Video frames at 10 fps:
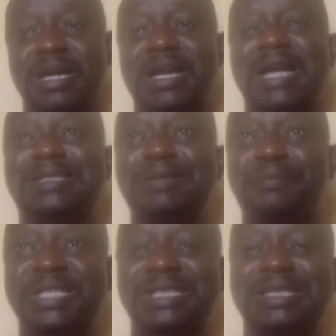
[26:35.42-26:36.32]
as a
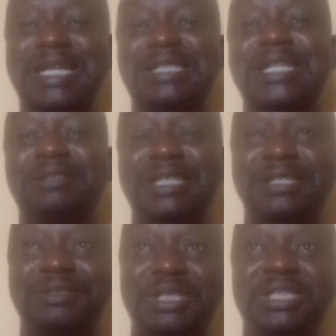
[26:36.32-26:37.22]
person that
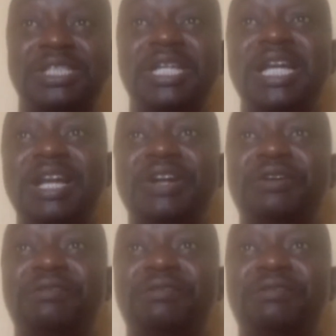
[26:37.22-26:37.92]
sounded strange, of